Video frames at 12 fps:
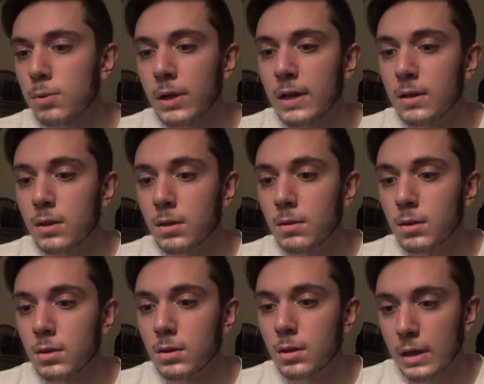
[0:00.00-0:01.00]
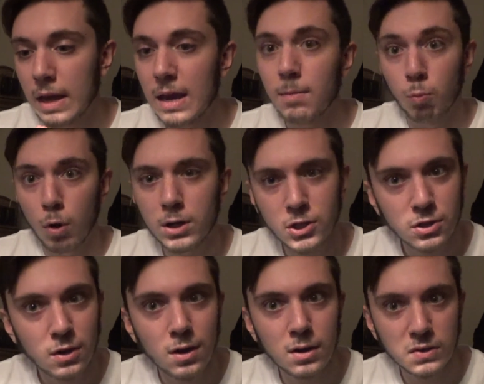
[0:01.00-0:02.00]
playing the game Watch
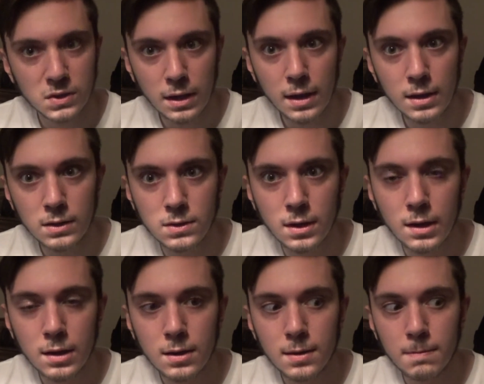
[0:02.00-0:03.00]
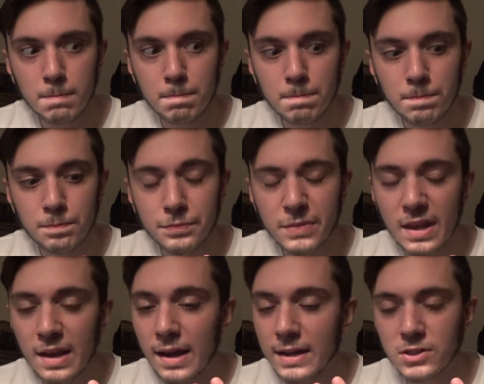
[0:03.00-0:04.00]
Dogs, and
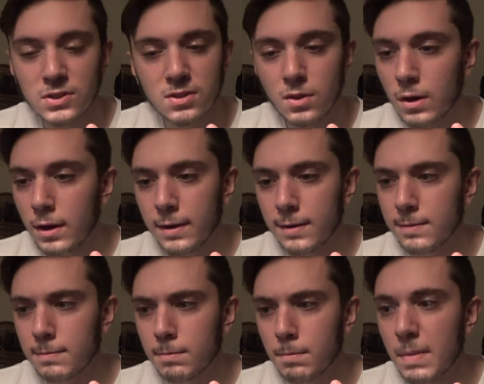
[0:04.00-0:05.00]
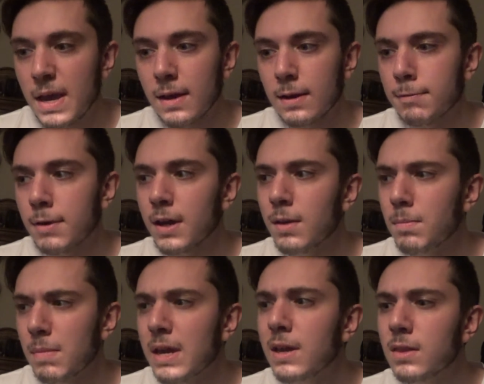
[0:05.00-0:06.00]
I just thought, man, if I can
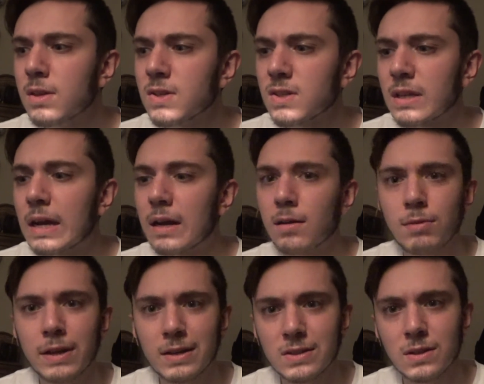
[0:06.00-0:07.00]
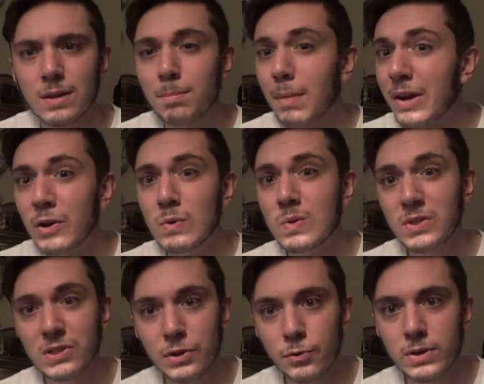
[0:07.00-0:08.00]
make this out of like a, my own
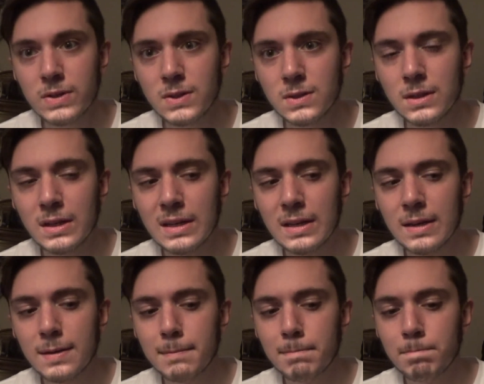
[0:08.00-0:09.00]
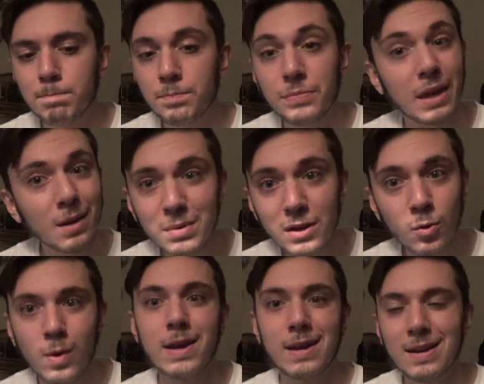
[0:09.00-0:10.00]
series, that'd be
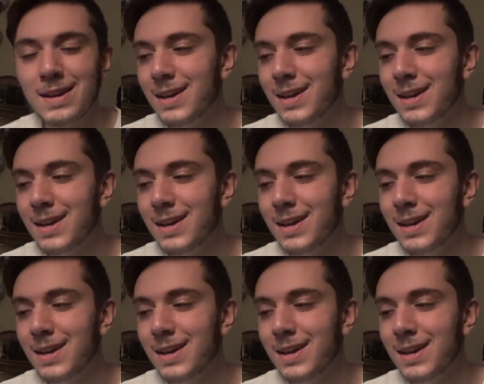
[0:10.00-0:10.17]
great.